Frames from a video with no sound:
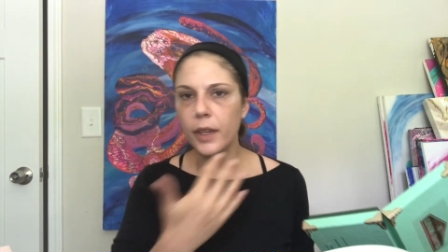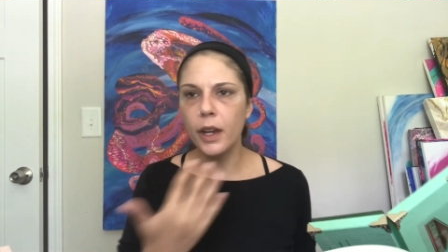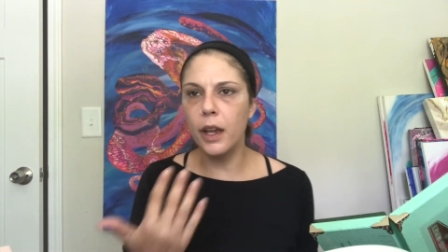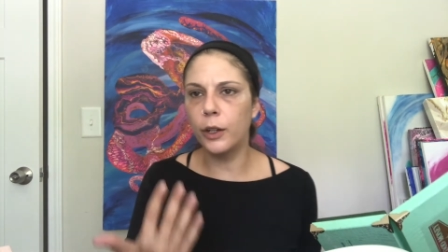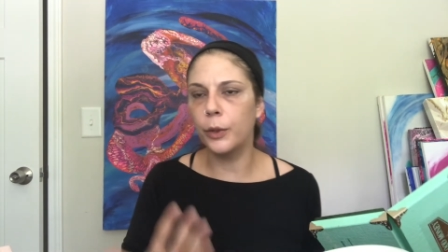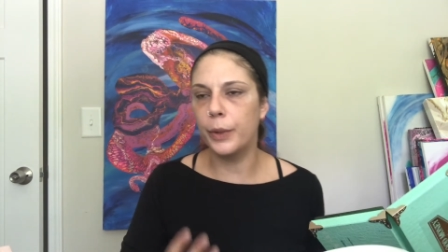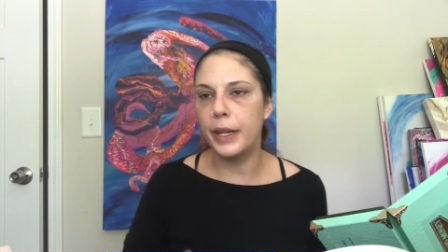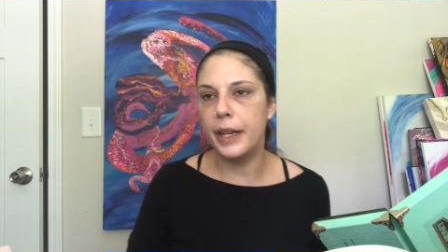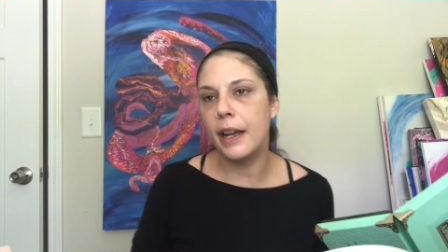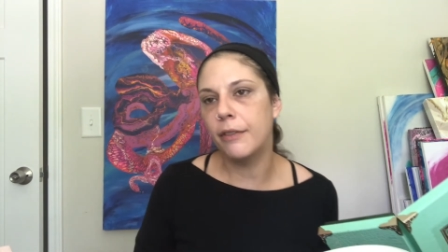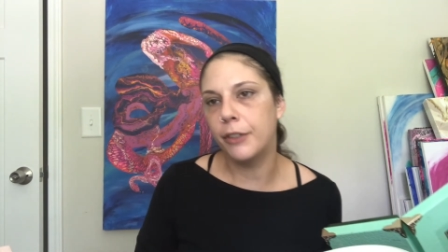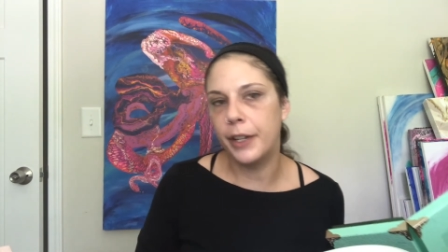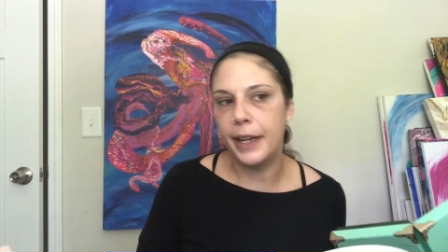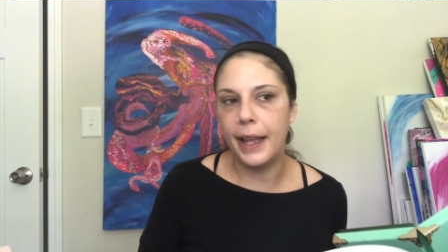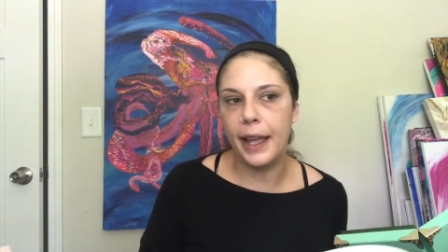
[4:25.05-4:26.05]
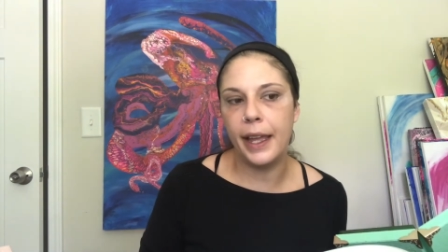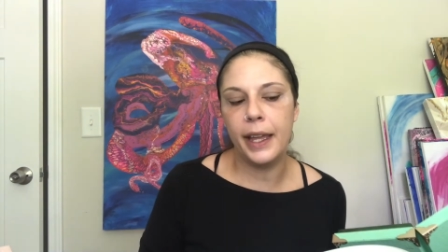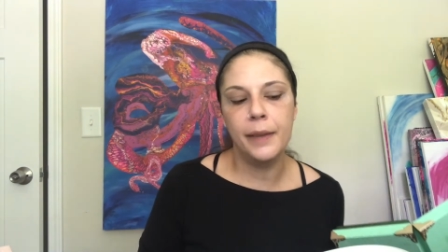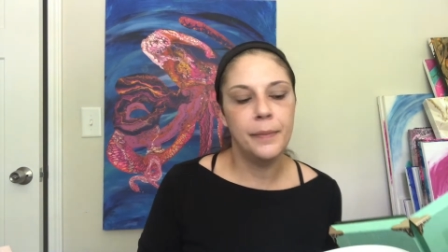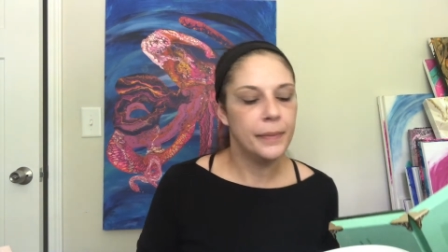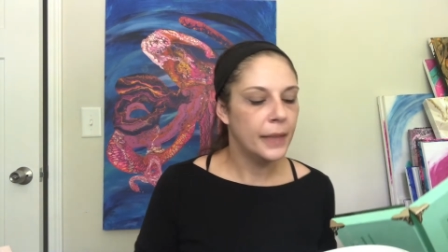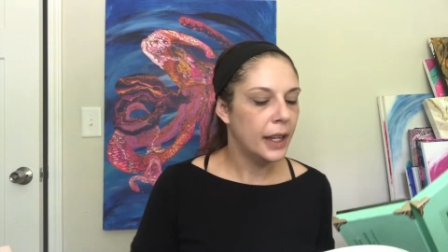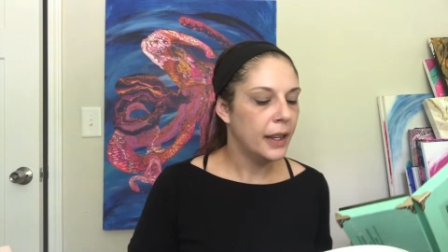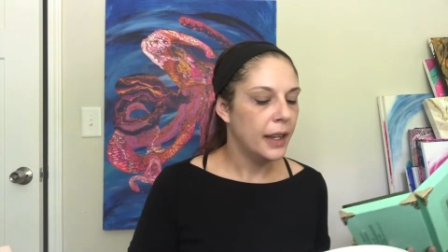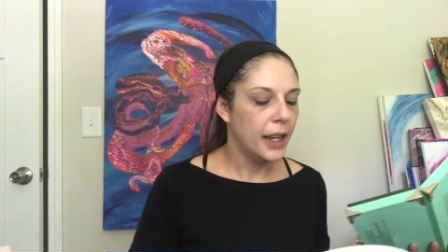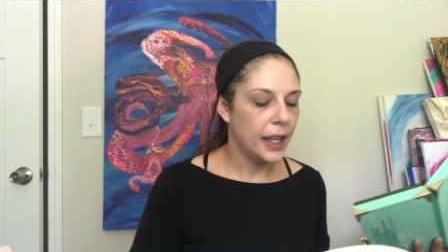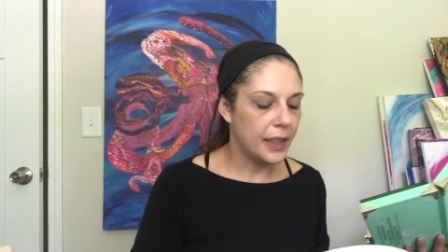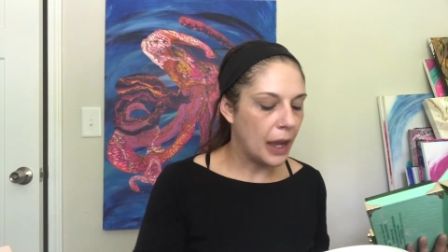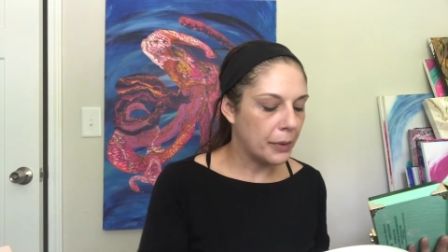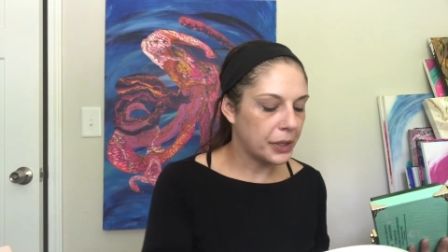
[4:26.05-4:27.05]
green every day,
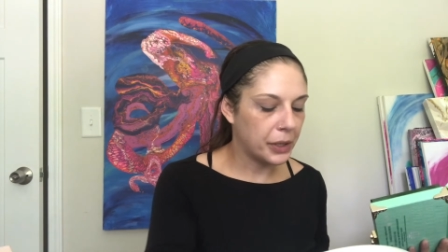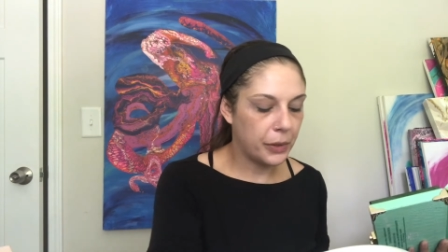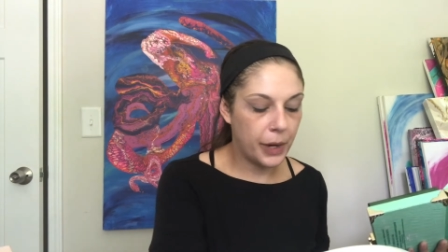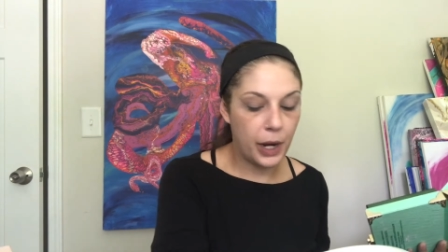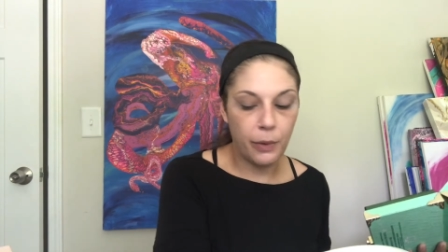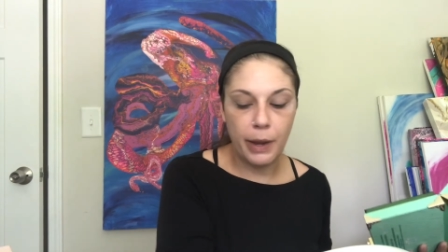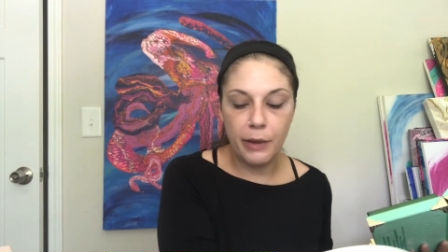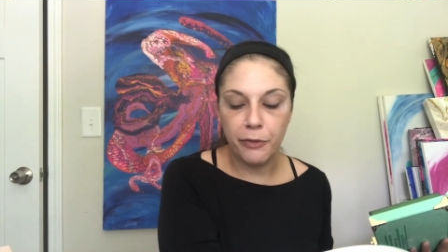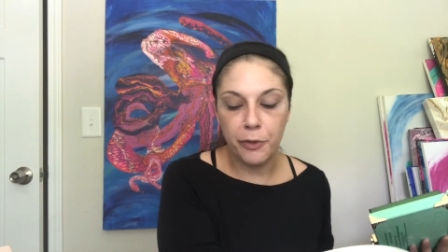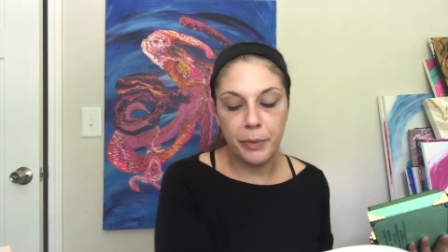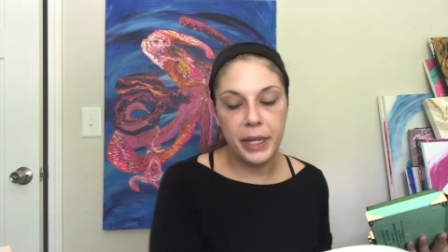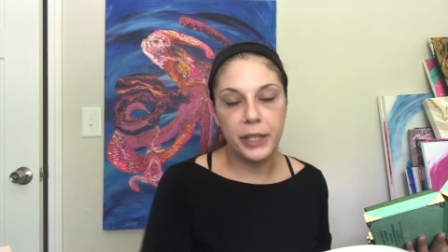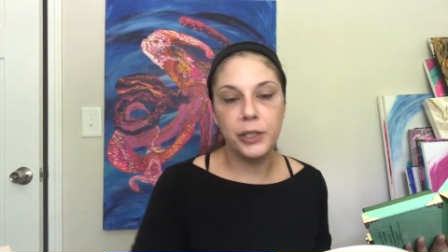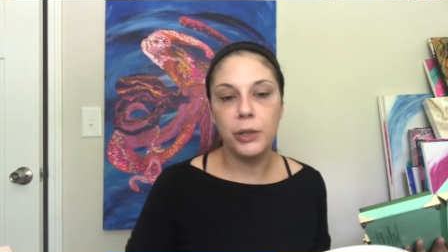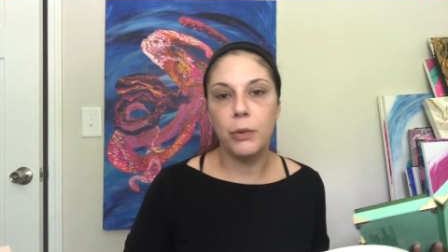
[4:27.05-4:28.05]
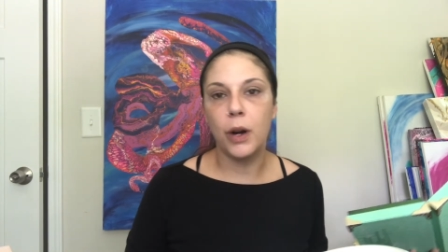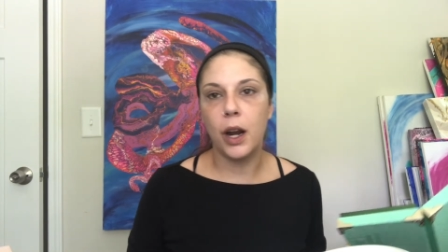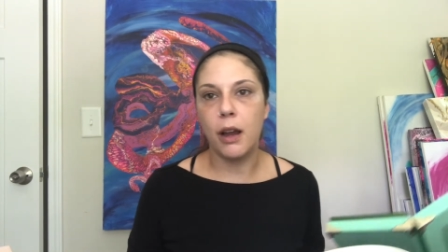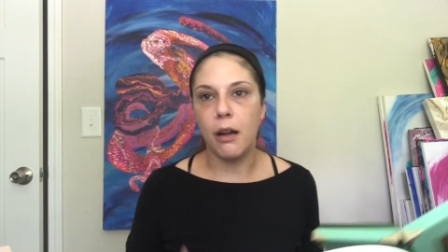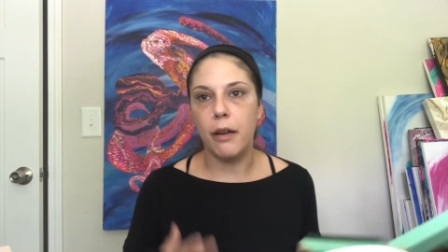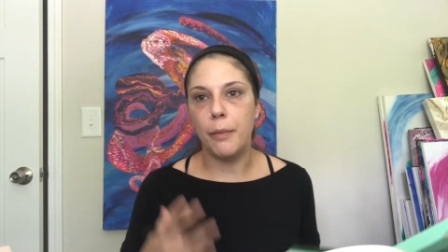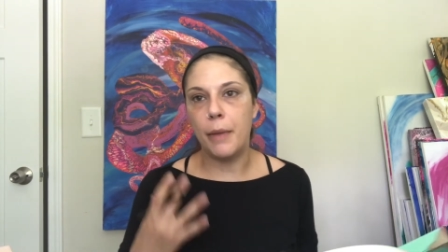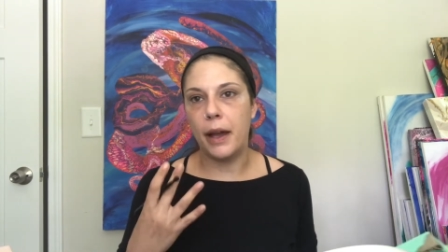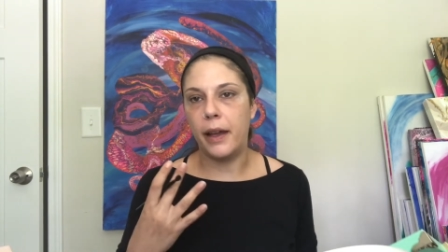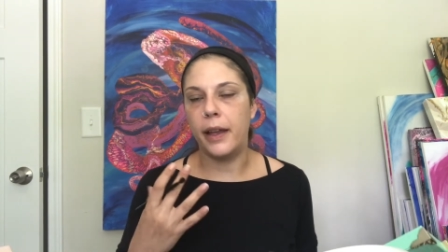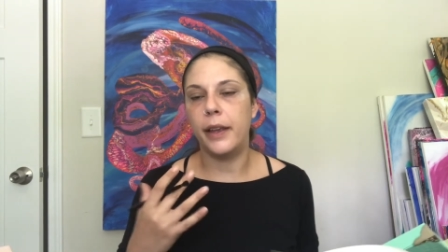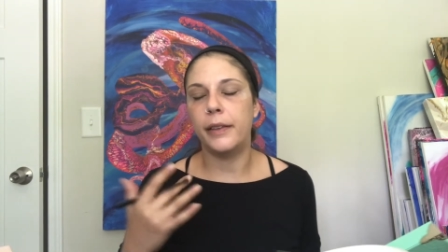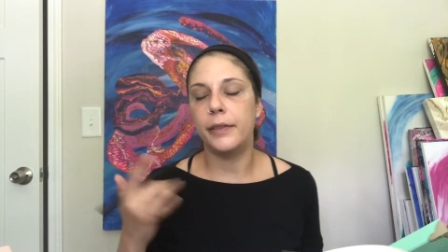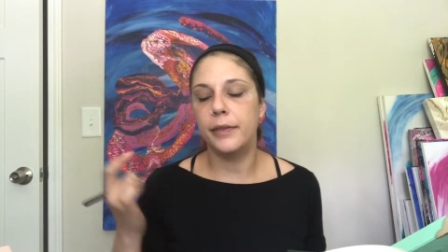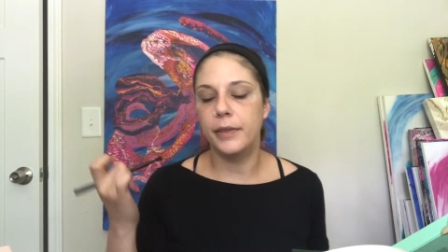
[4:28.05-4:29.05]
and that was a great way for me to work on my
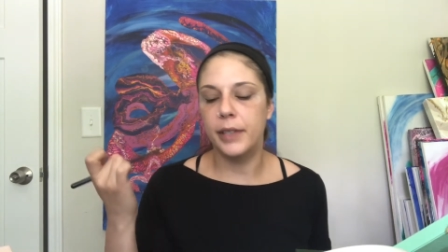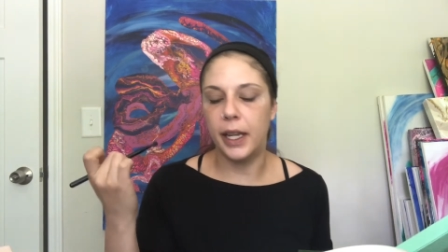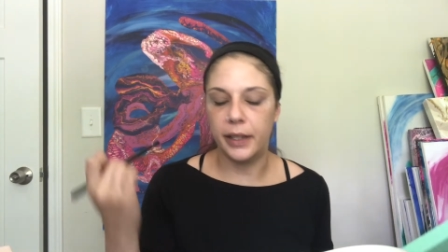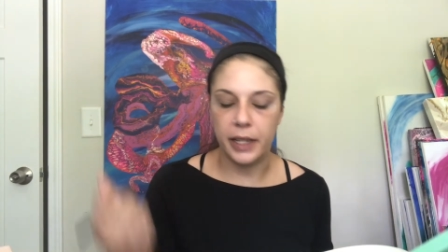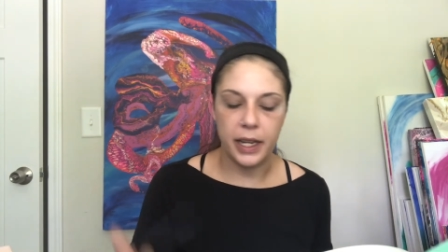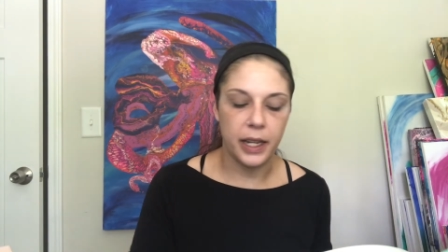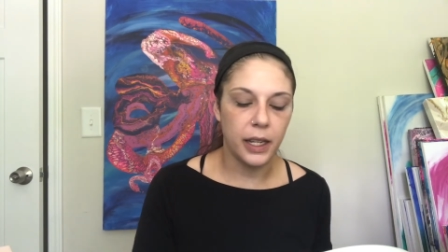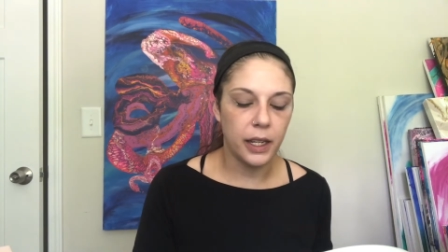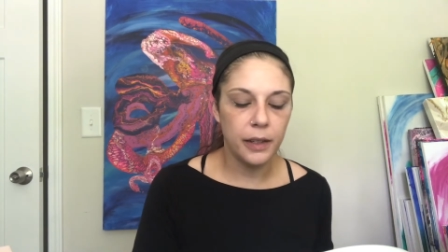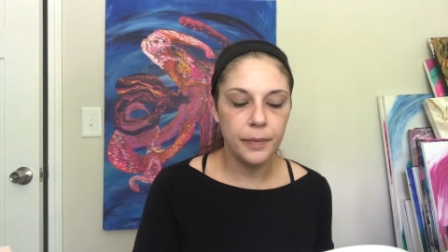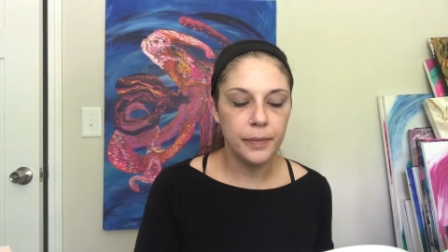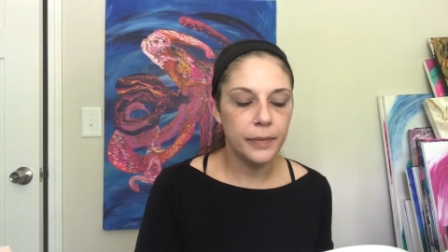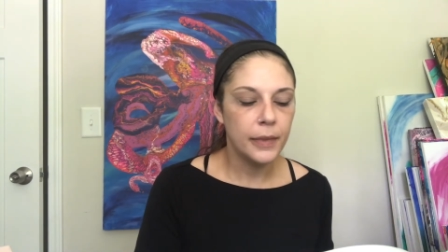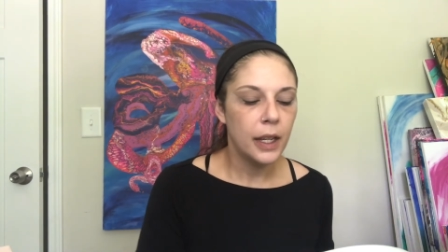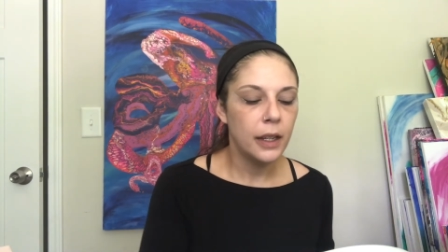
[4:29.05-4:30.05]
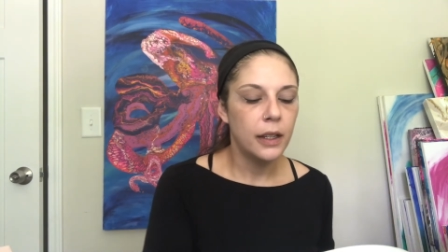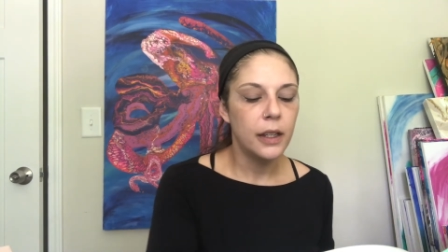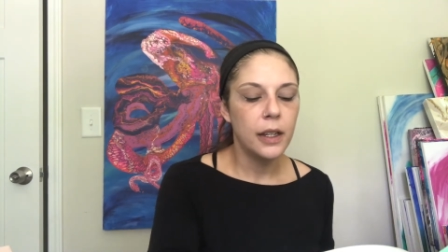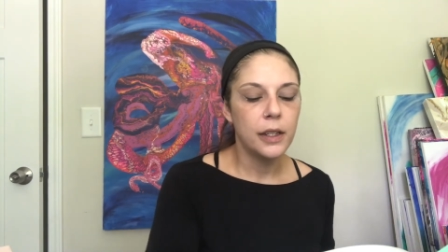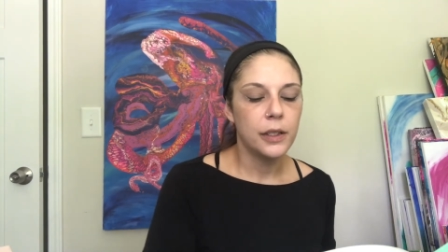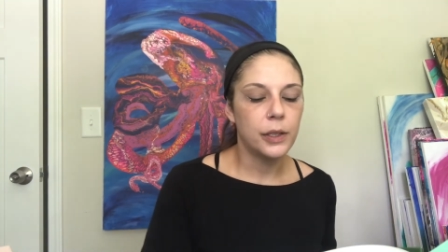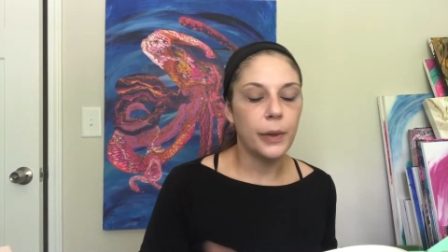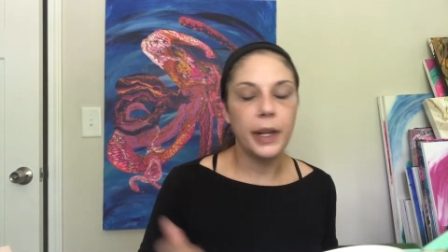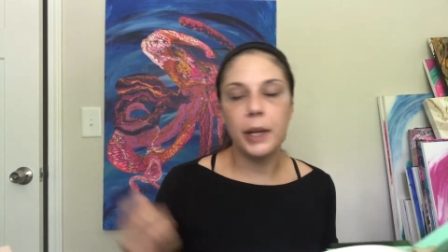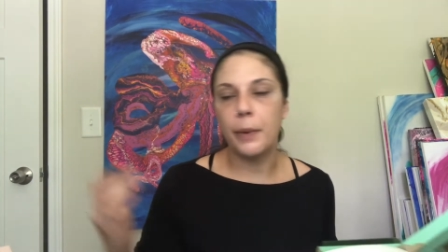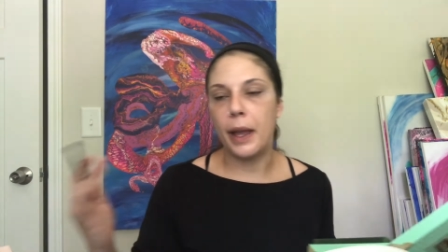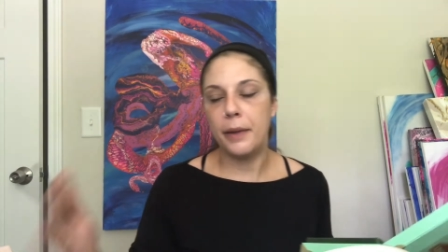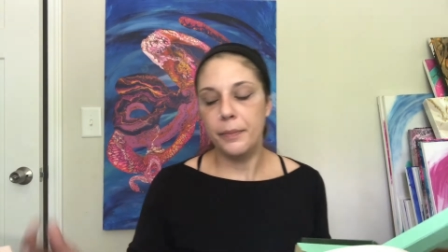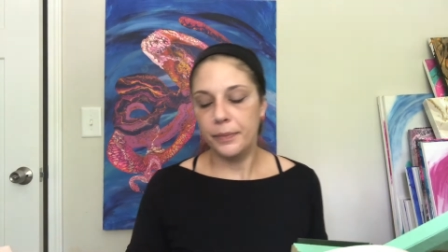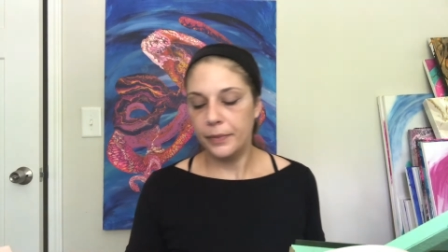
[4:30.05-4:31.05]
technique. So
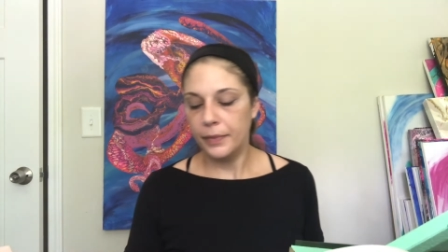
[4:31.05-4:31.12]
anyway,